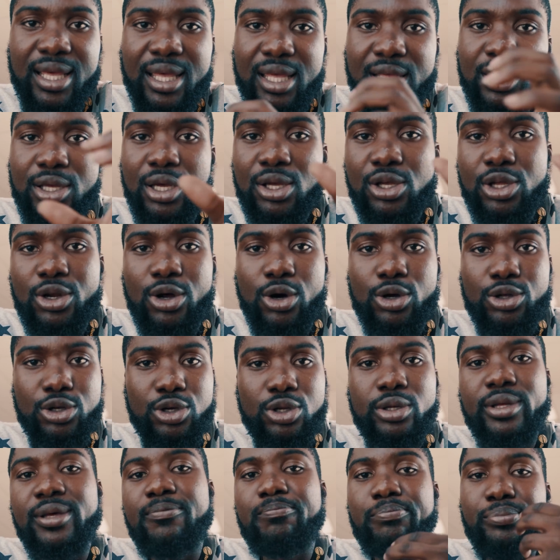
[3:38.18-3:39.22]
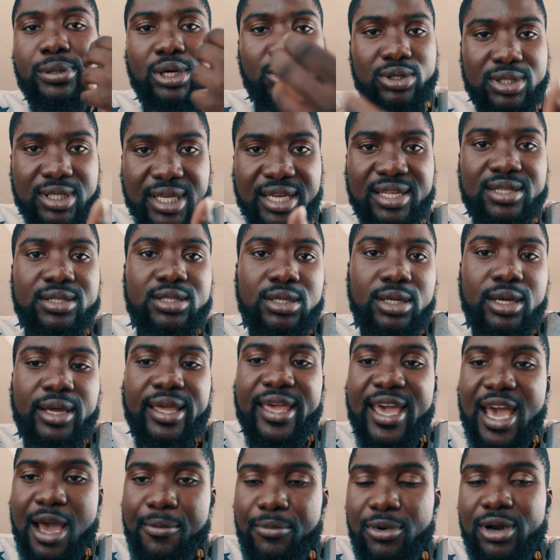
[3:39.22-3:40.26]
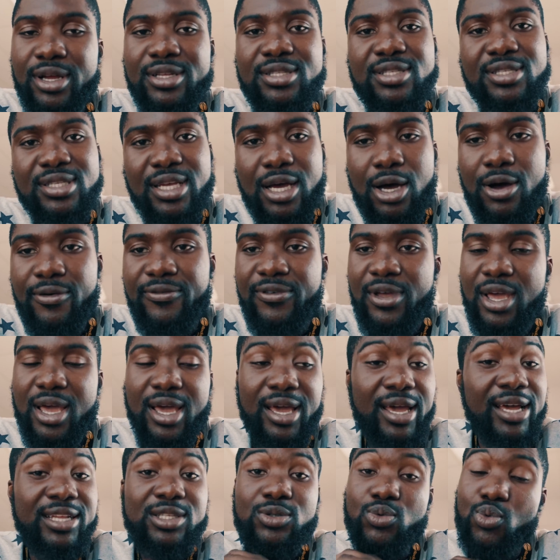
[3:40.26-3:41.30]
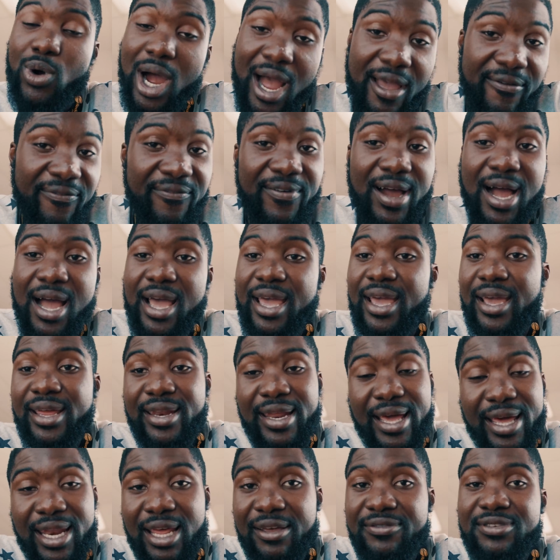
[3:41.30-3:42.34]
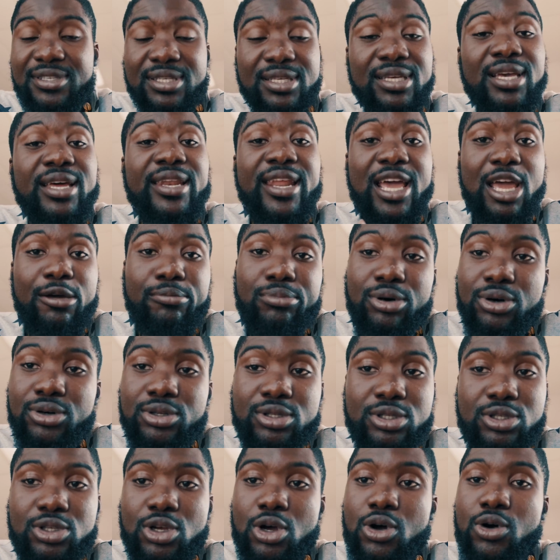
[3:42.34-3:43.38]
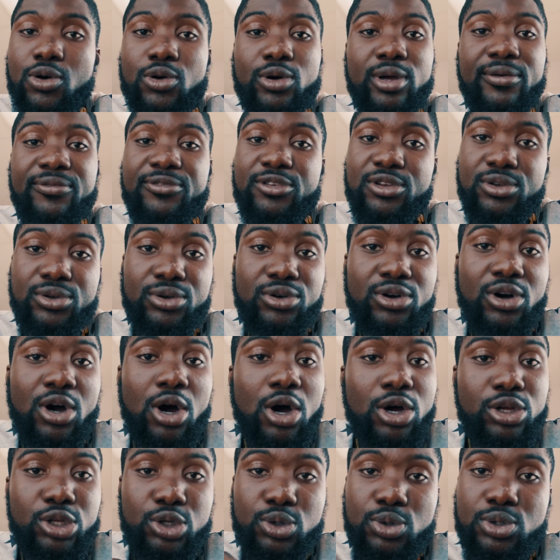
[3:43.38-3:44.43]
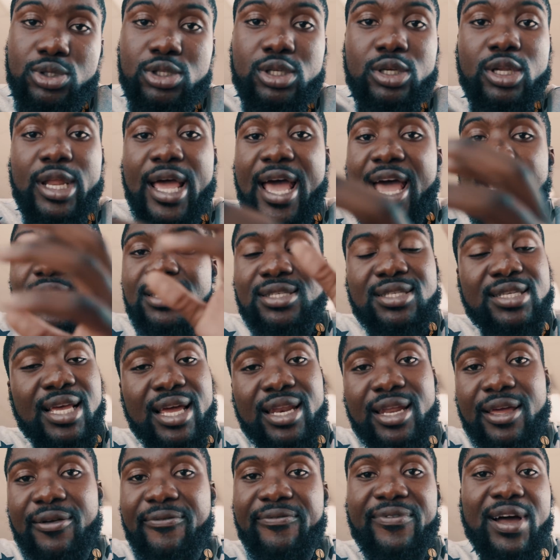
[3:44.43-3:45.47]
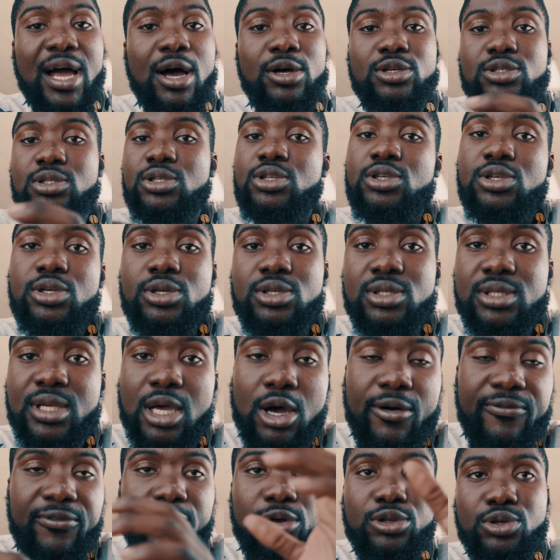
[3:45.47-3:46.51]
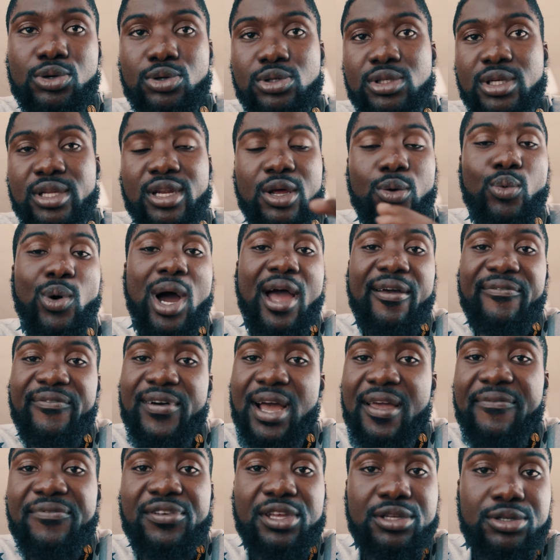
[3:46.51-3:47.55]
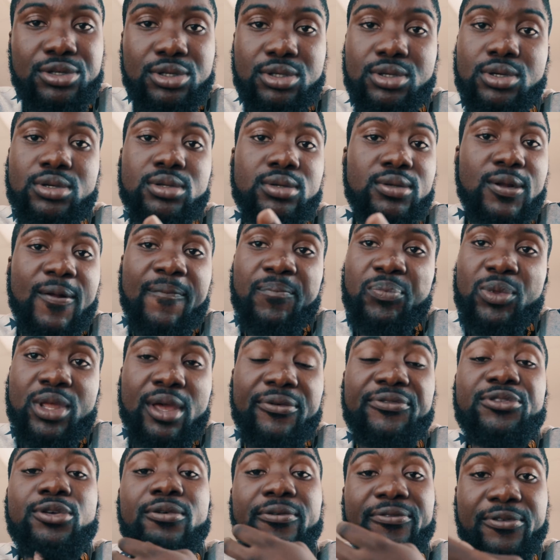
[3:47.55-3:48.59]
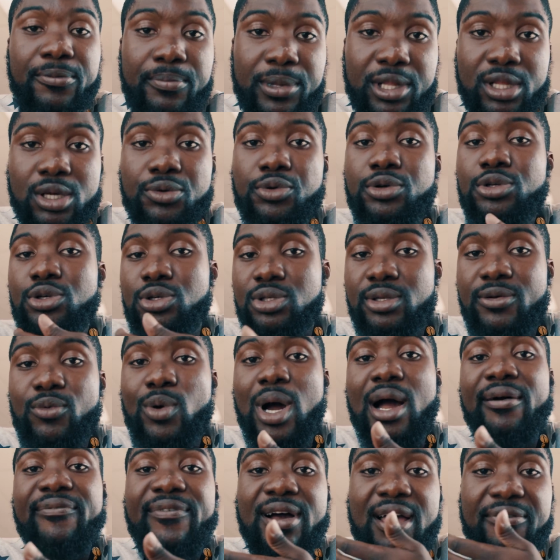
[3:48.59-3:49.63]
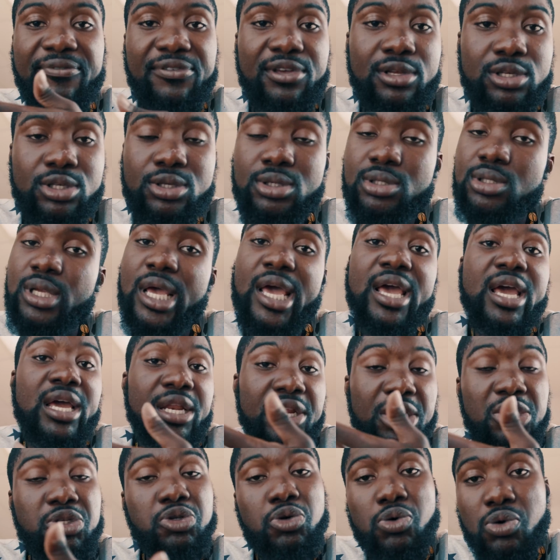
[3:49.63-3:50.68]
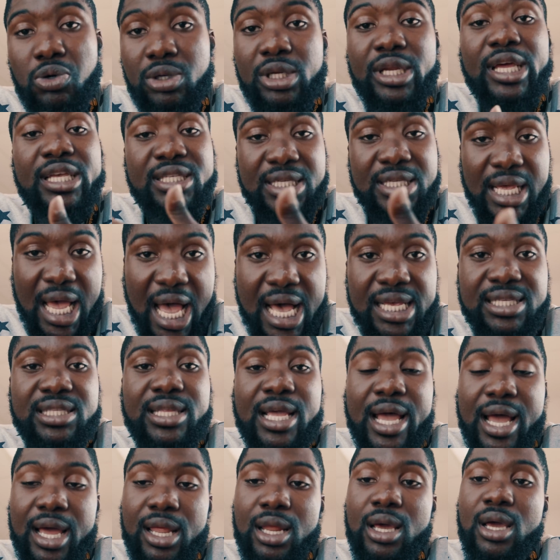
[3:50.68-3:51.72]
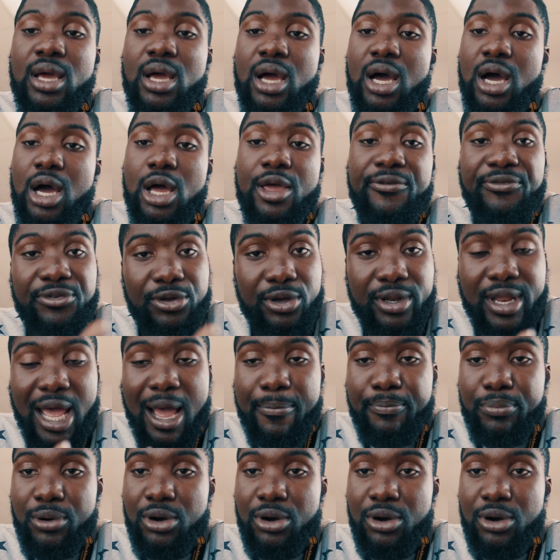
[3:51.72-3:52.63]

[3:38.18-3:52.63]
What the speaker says: you know, unit built into the camera itself. It's Wi-Fi and NFC enabled, so if you are used to that, sending files to yourself or using the Wi-Fi features if you're familiar with using Wi-Fi features, this has that. If you're that